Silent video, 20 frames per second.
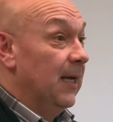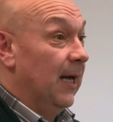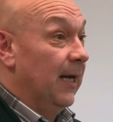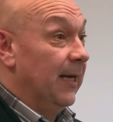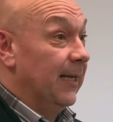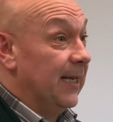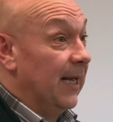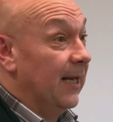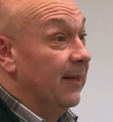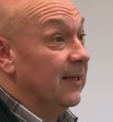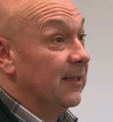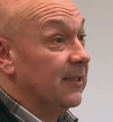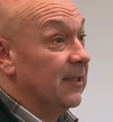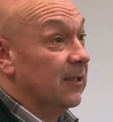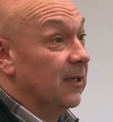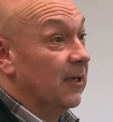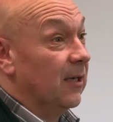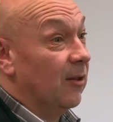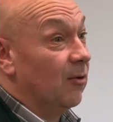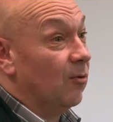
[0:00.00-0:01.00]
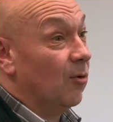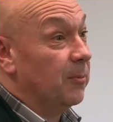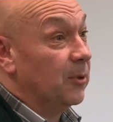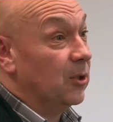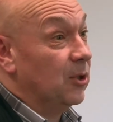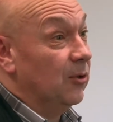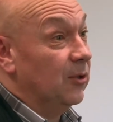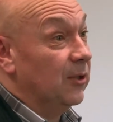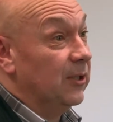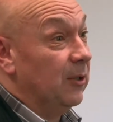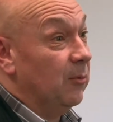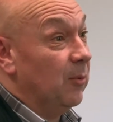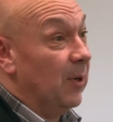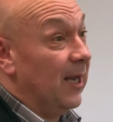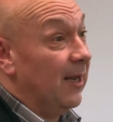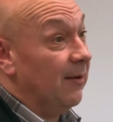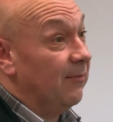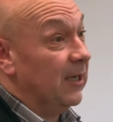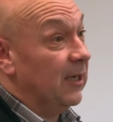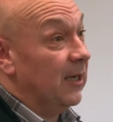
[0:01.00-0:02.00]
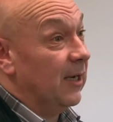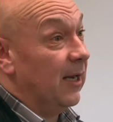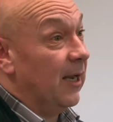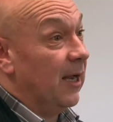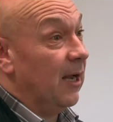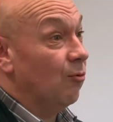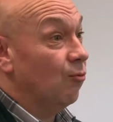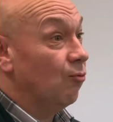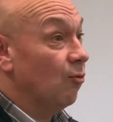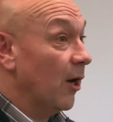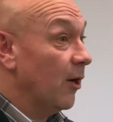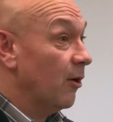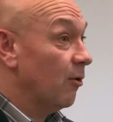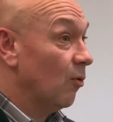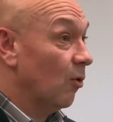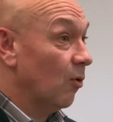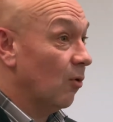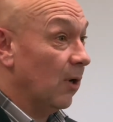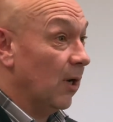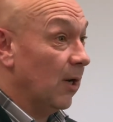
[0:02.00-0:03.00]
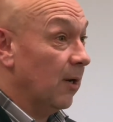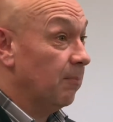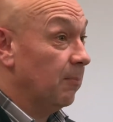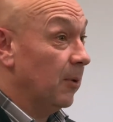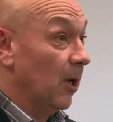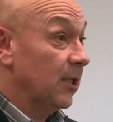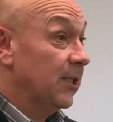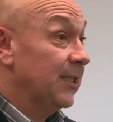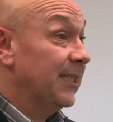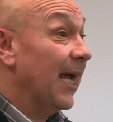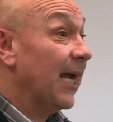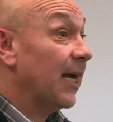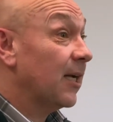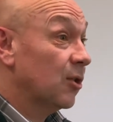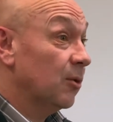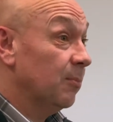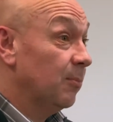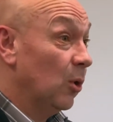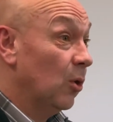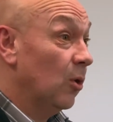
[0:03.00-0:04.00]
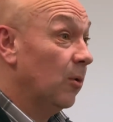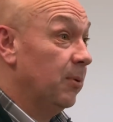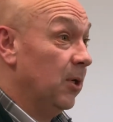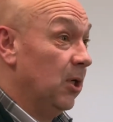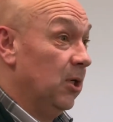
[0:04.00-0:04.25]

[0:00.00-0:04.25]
And again, this is another opportunity where having a runner or a tech support